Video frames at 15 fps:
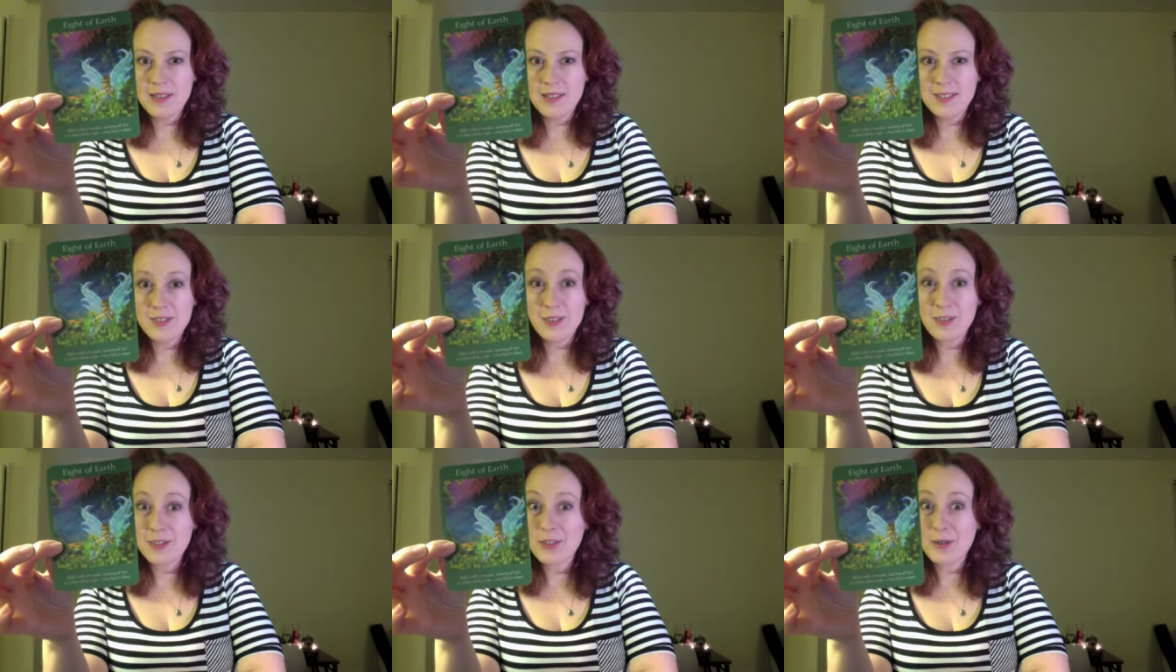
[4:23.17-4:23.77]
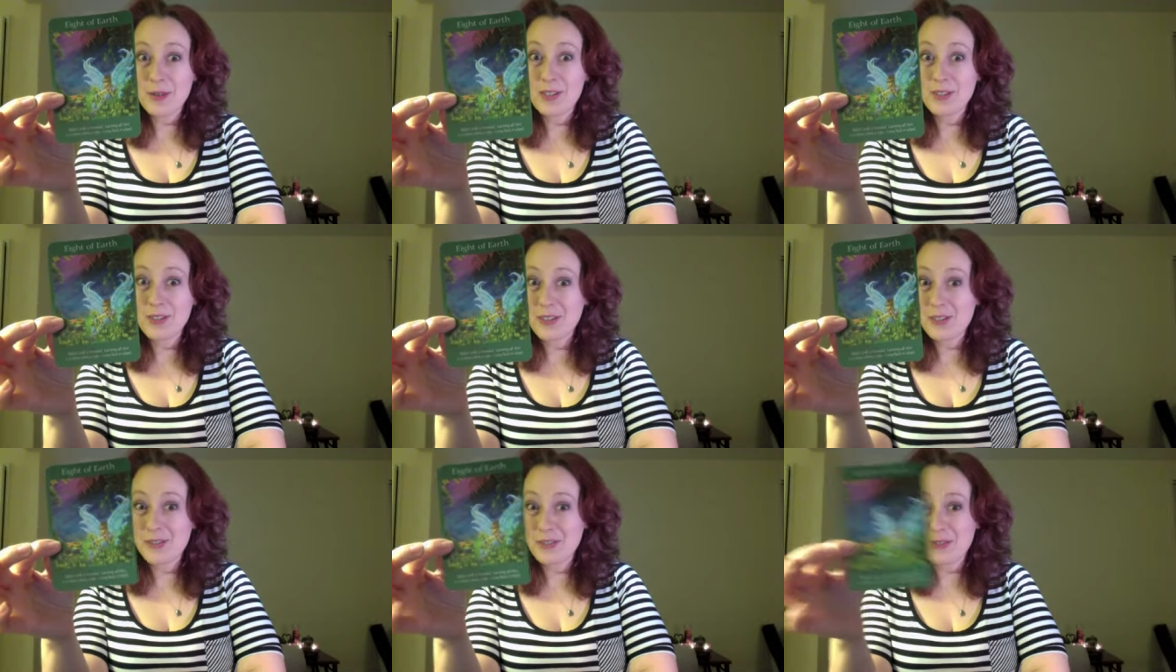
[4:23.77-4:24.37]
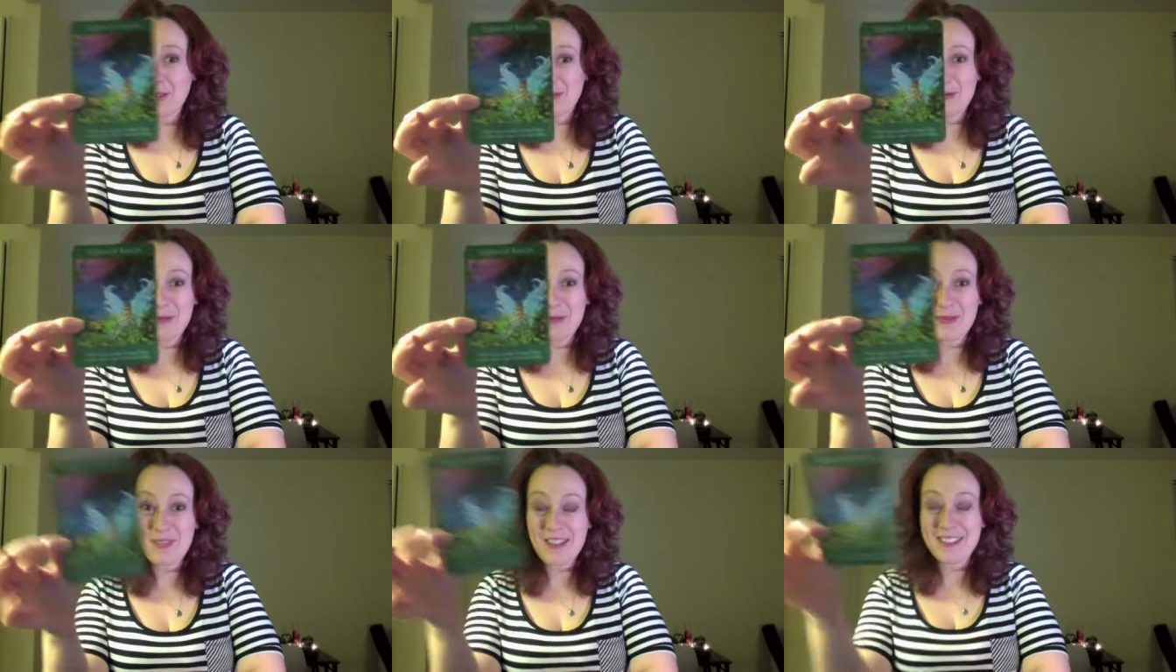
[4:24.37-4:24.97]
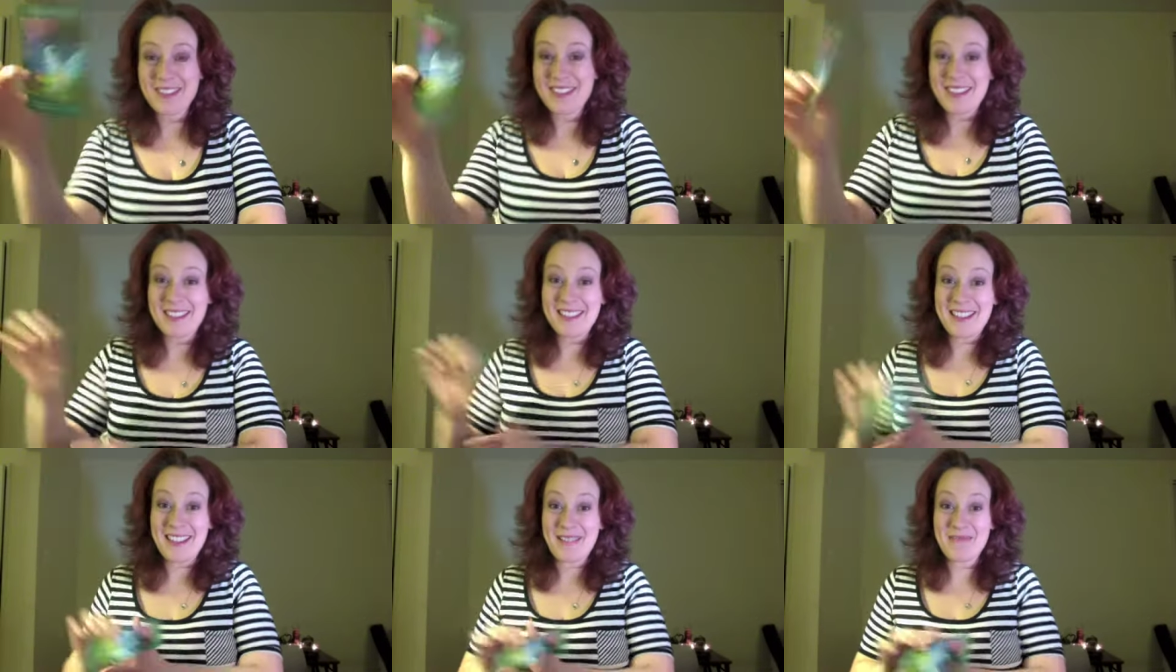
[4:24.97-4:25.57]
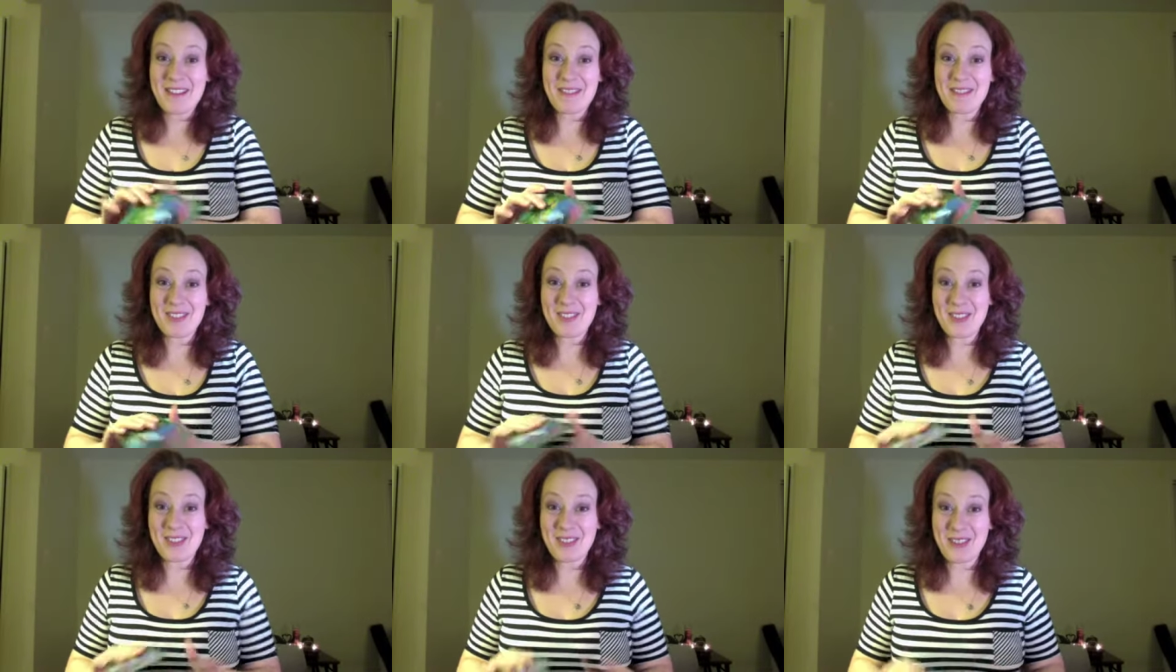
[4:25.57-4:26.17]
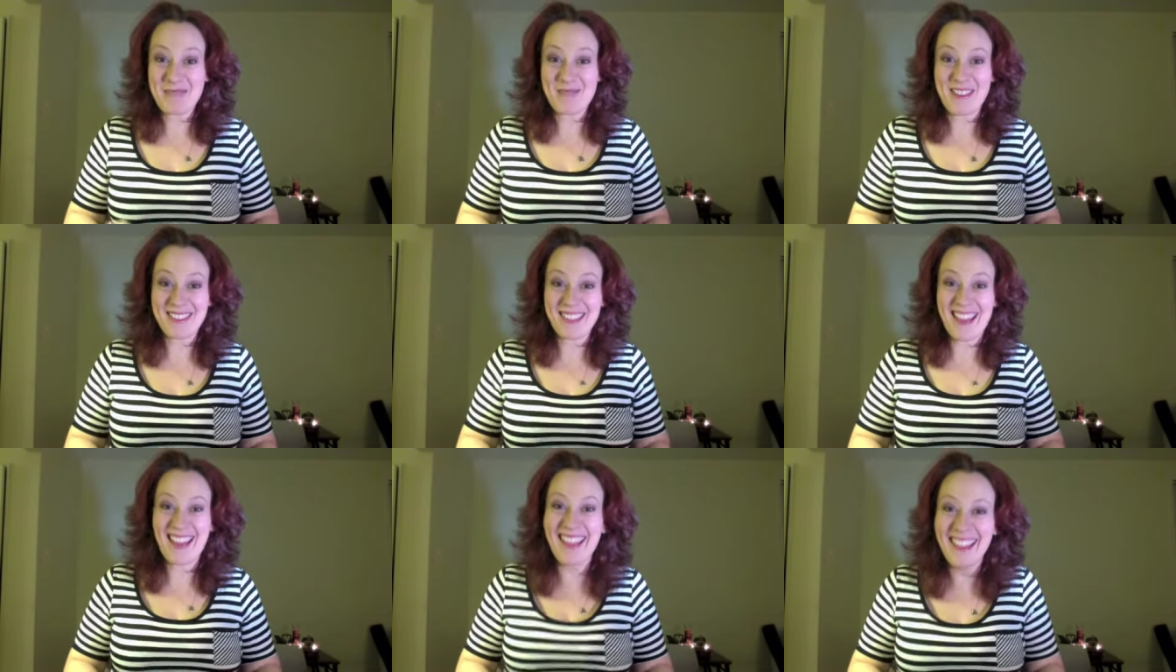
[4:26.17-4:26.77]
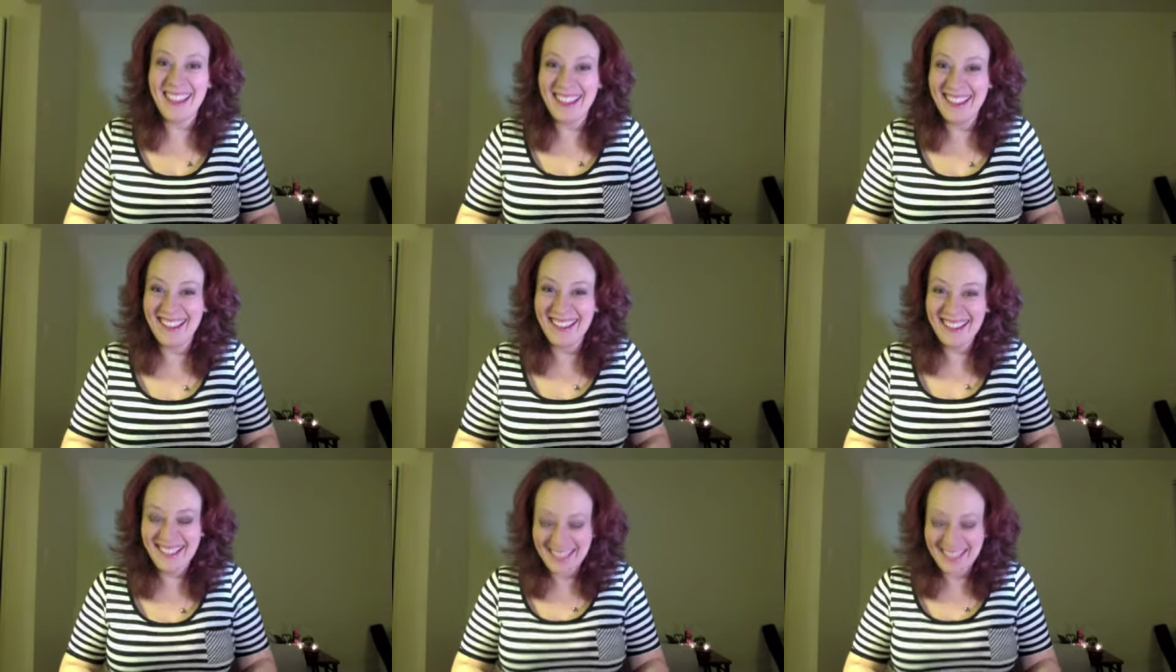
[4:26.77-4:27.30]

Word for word: seriously, don't get yourself in trouble with Valentine's Day. I'm not even joking about that.